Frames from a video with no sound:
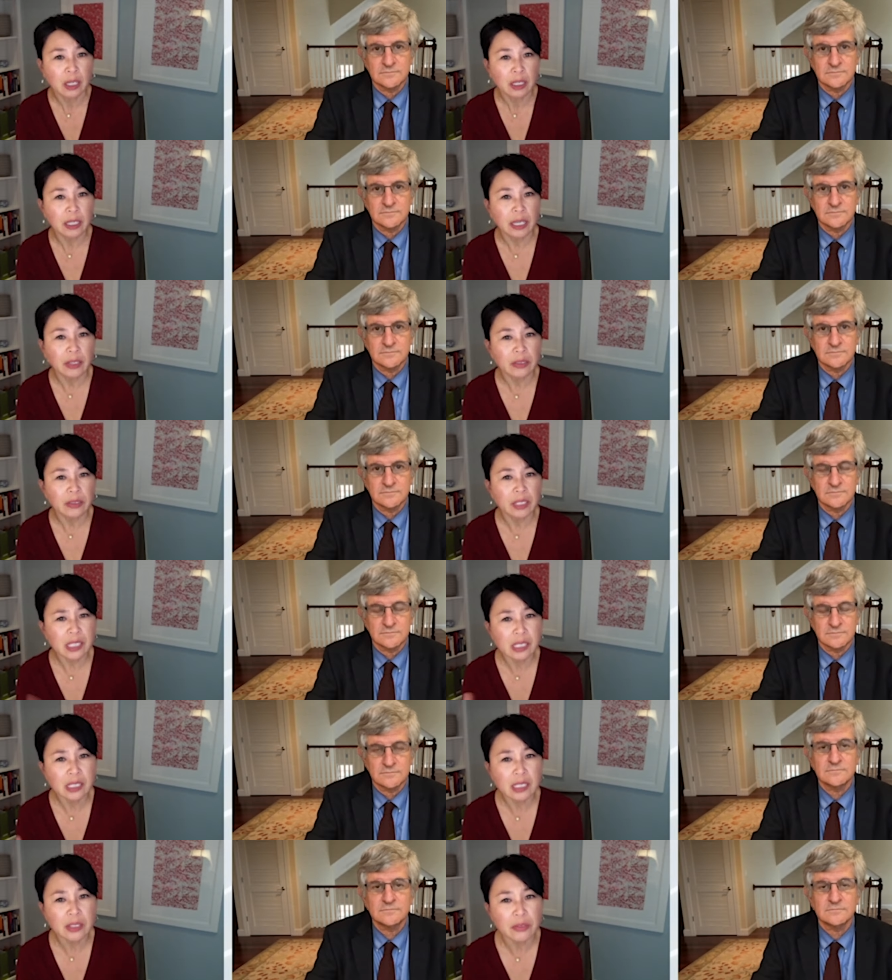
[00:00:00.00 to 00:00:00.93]
Speaker 1: Yet
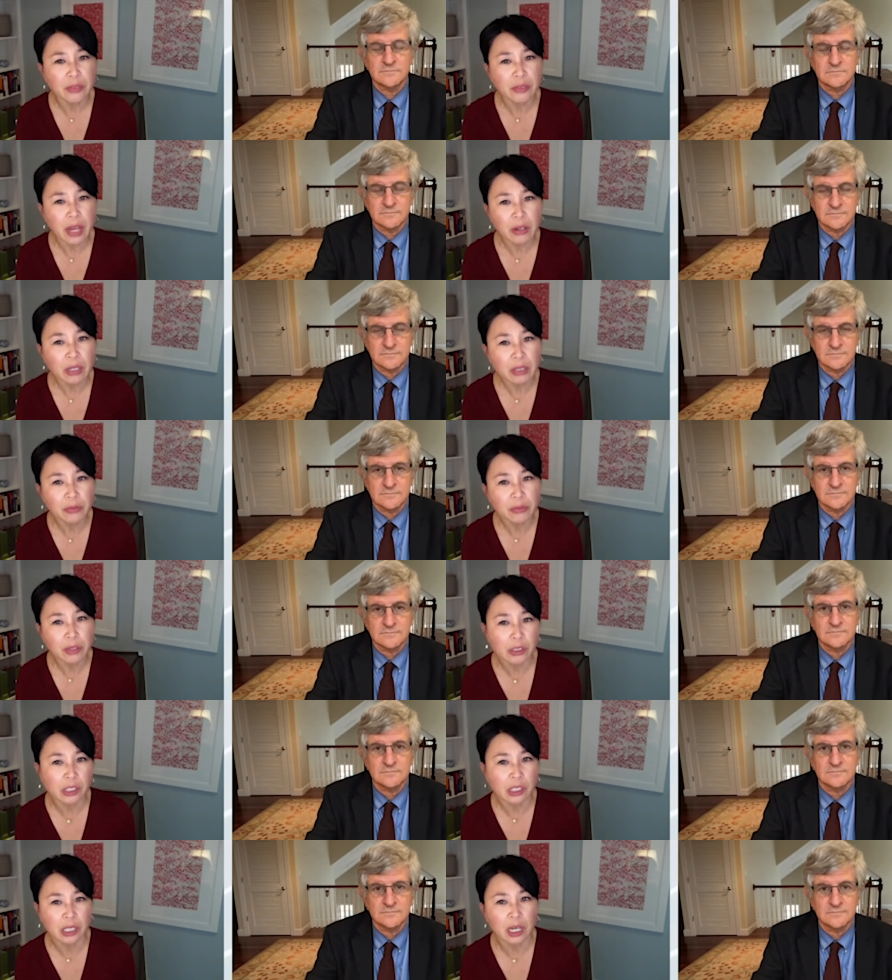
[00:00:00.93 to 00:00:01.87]
this is the very
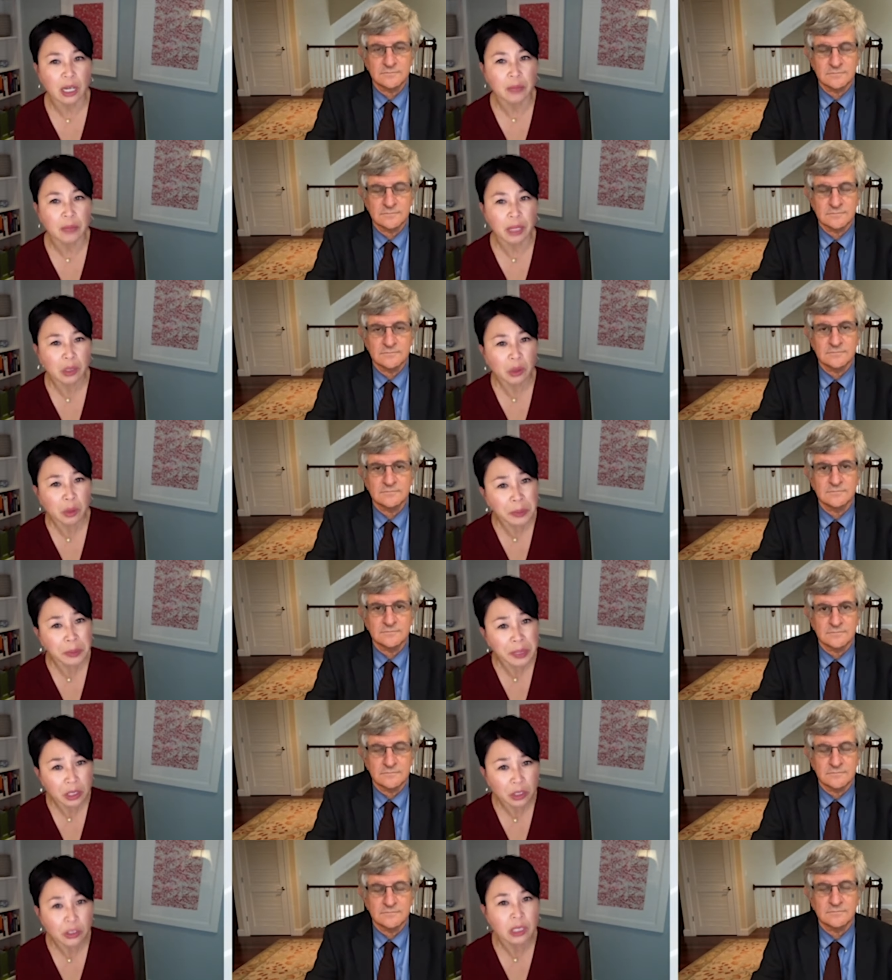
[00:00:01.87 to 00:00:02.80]
first time that it will be
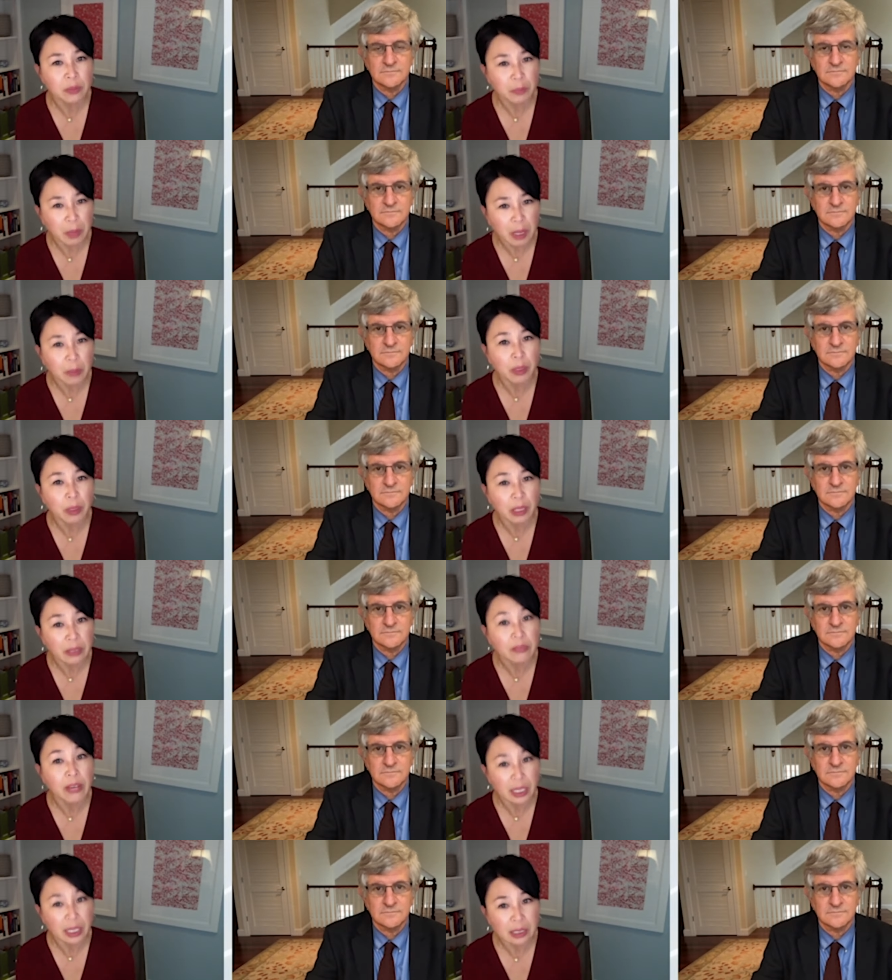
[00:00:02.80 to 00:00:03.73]
used in people in
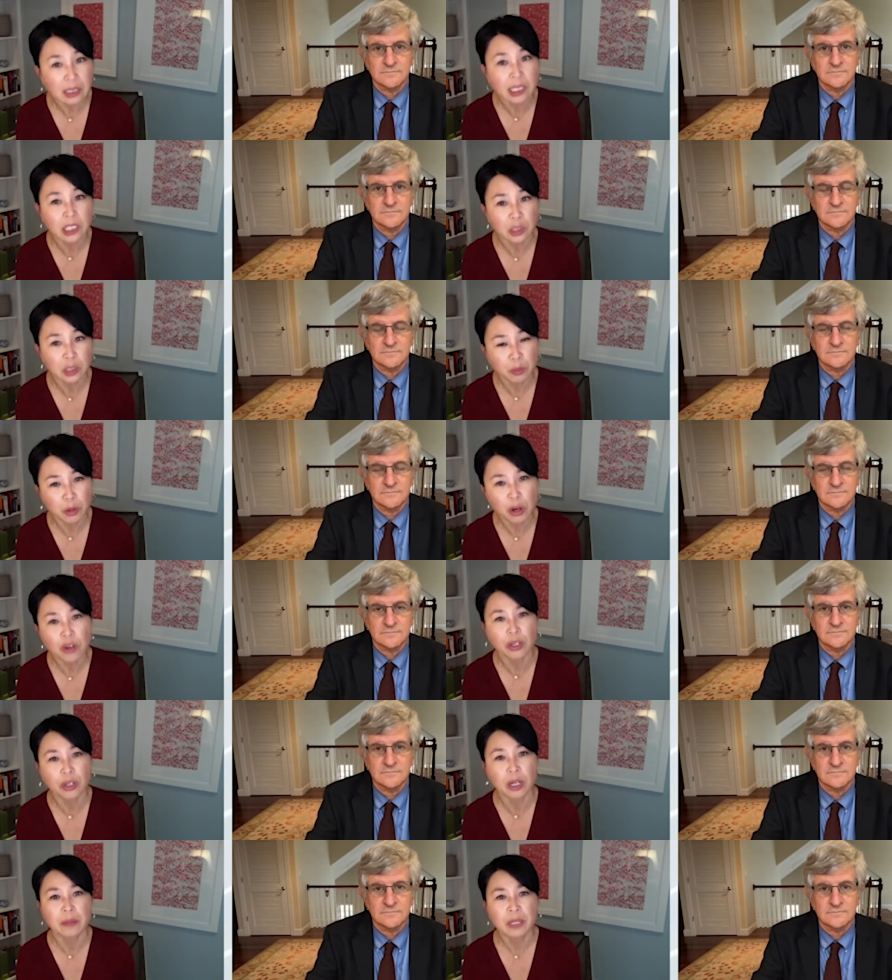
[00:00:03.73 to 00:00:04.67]
a vaccination
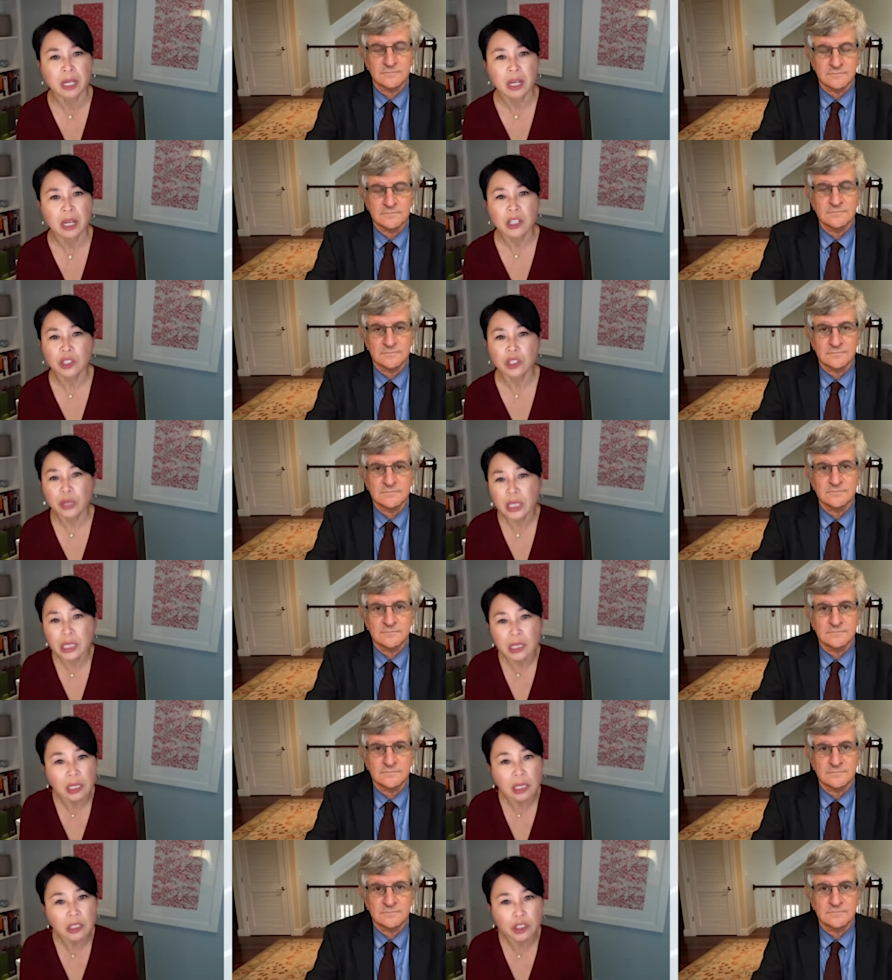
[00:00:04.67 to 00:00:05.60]
program. So is
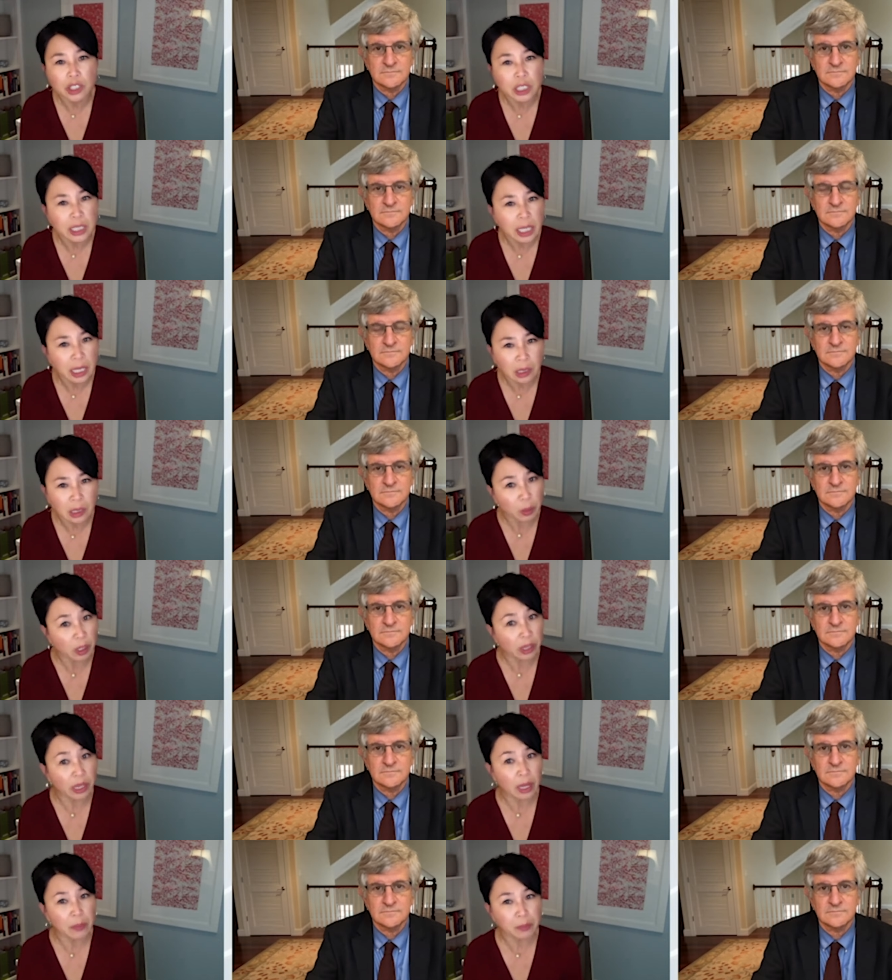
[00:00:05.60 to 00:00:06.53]
it understandable
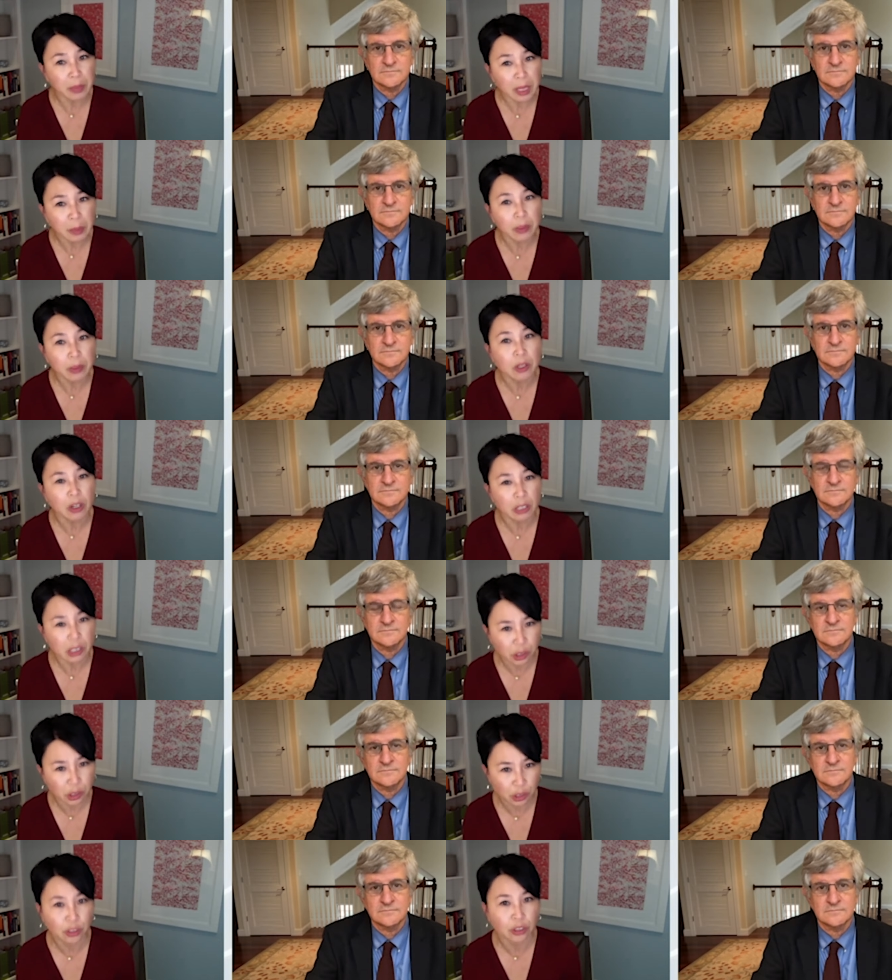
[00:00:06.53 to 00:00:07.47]
that people are
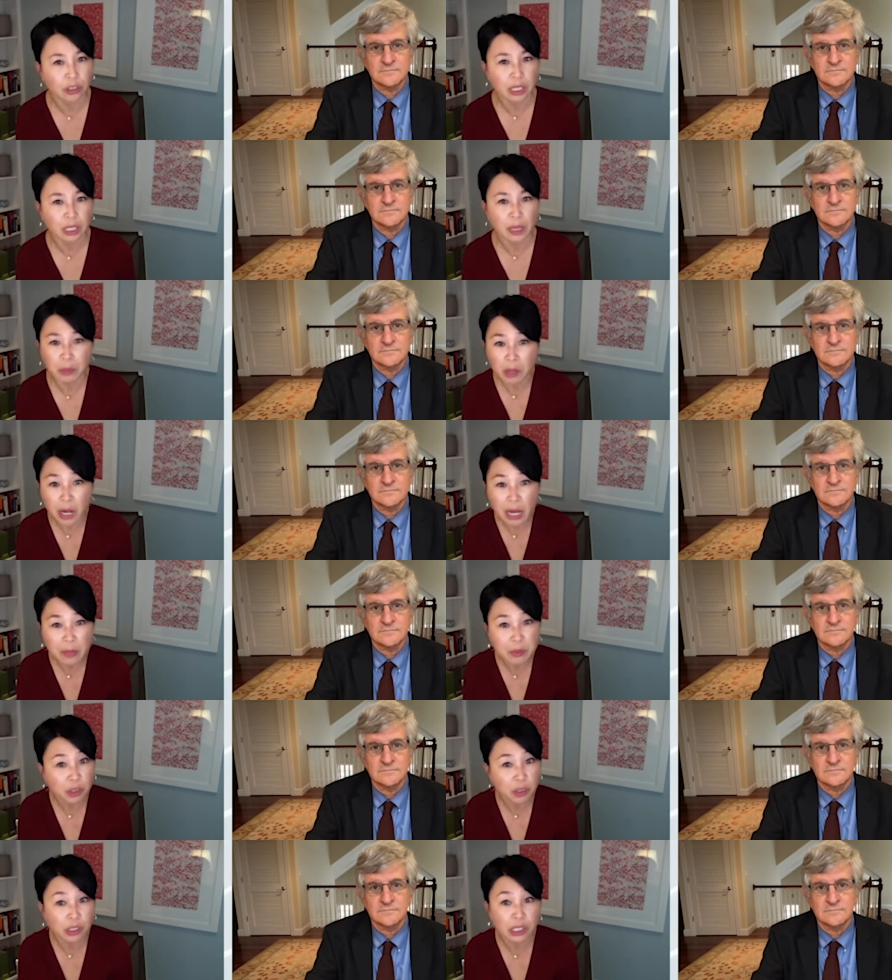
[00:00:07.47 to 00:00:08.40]
concerned, that
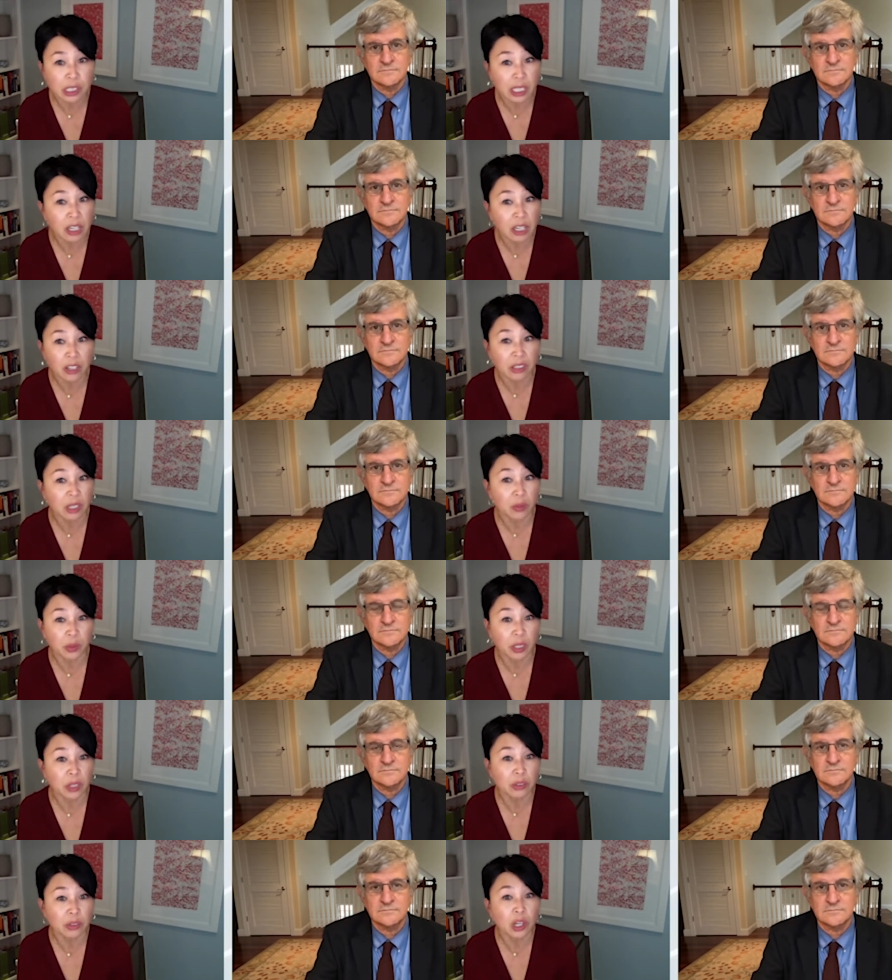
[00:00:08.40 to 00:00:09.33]
perhaps they're scared that we
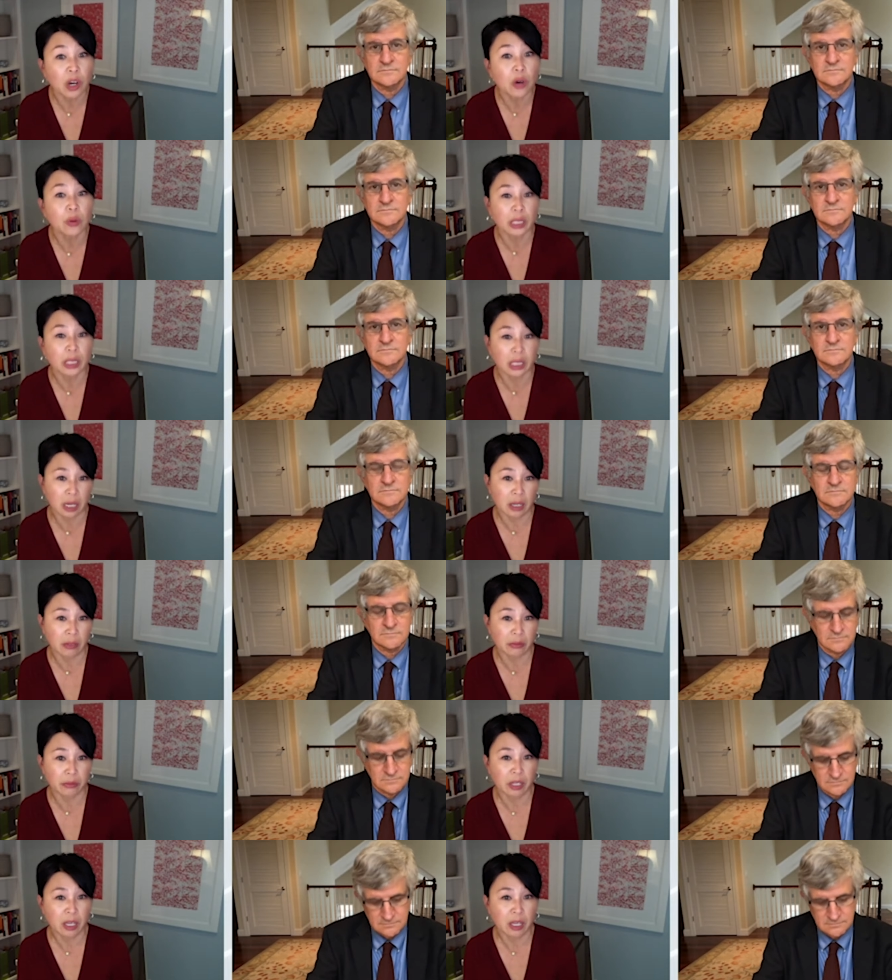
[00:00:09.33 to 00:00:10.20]
don't know enough